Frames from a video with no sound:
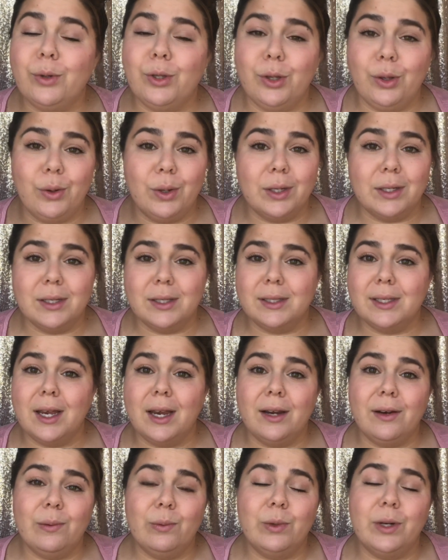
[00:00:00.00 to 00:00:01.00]
You can
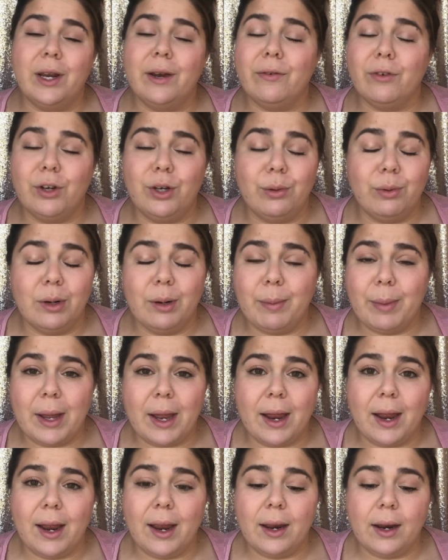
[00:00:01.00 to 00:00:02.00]
decide whatever you want to
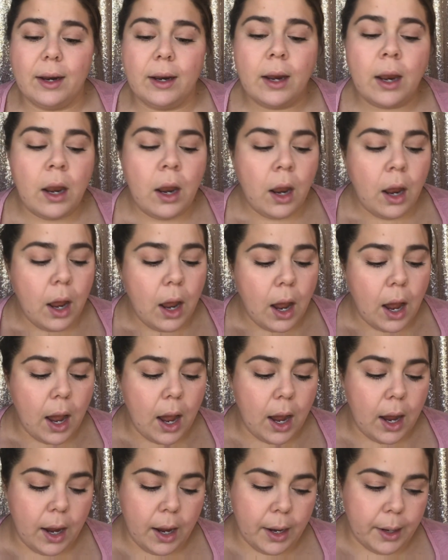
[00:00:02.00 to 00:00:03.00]
buy.
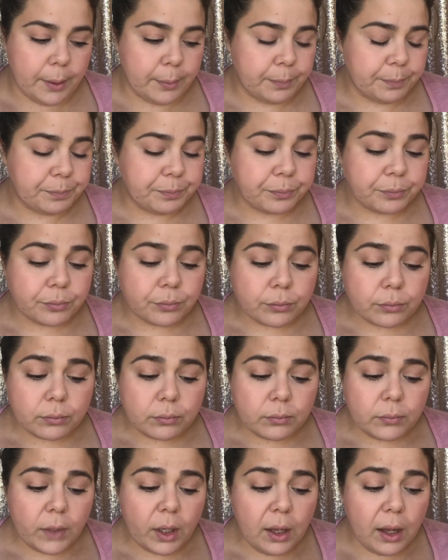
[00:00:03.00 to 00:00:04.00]

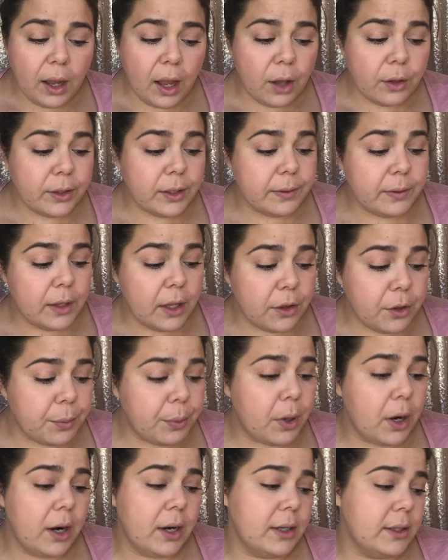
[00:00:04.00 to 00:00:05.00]
I'll link the other
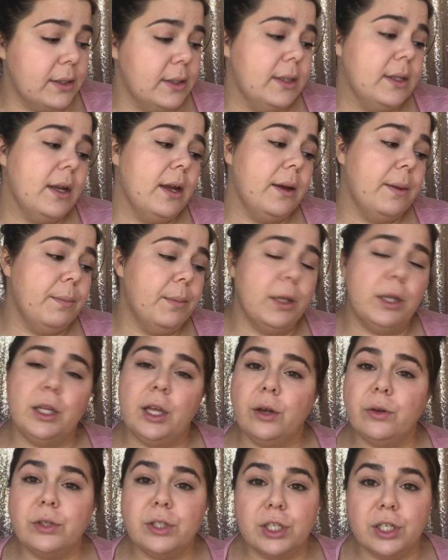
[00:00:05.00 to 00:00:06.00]
products
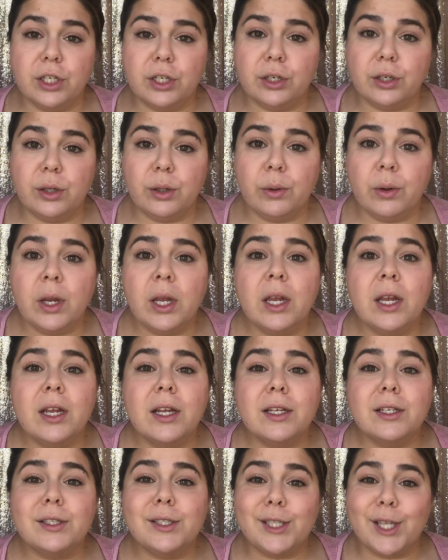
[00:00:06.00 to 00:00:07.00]
below too.
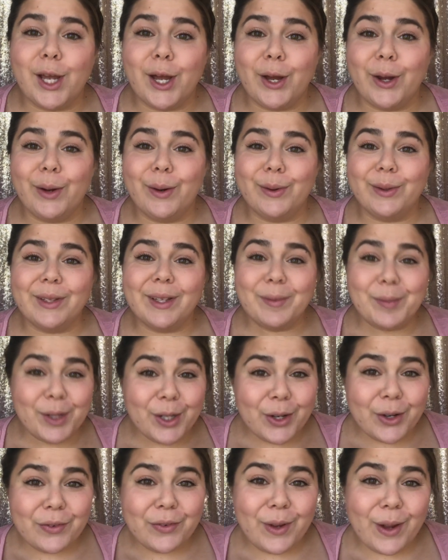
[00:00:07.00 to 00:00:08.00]
So let me
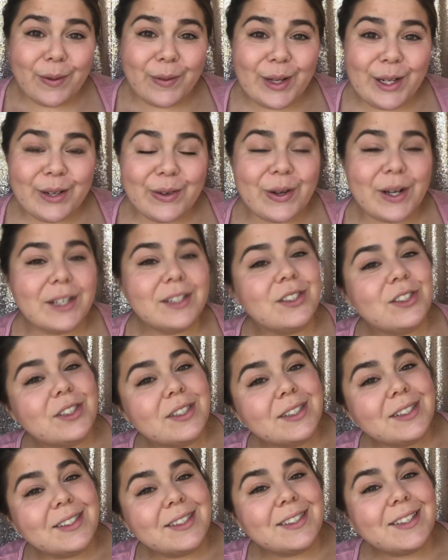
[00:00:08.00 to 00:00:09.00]
know if you have any
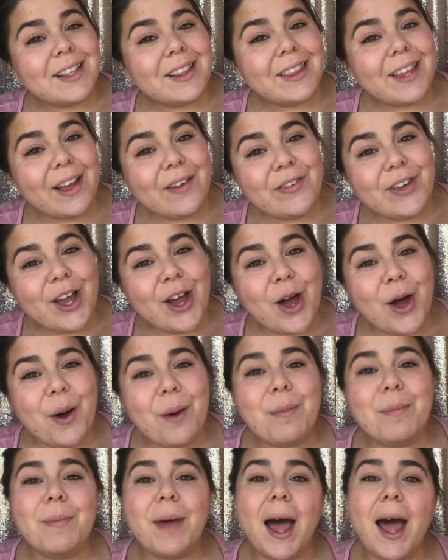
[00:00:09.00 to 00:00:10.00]
questions. Love
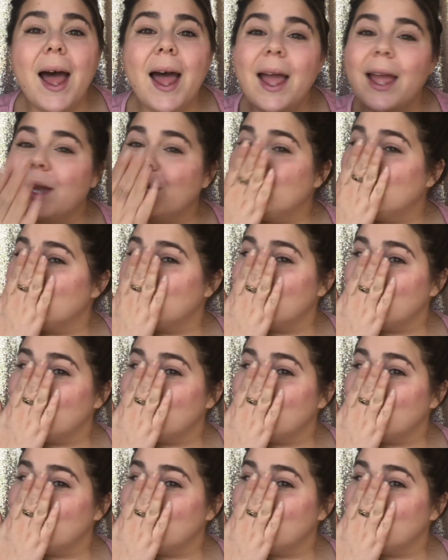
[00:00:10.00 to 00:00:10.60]
y'all. Bye.